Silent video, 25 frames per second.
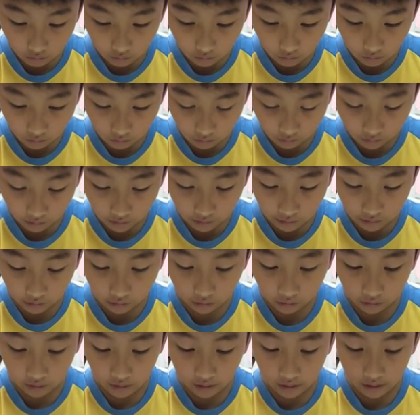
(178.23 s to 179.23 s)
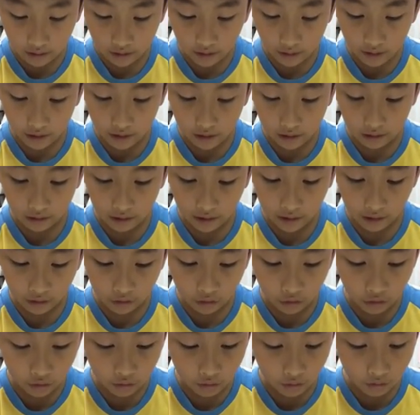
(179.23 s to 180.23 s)
who needs to sit than
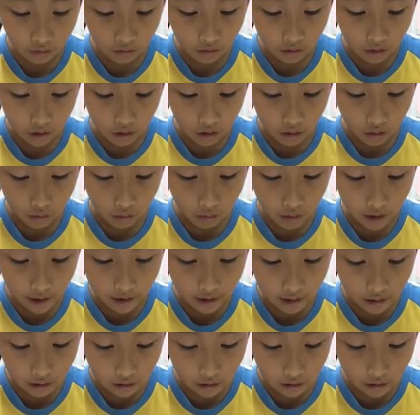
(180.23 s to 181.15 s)
you. Wait.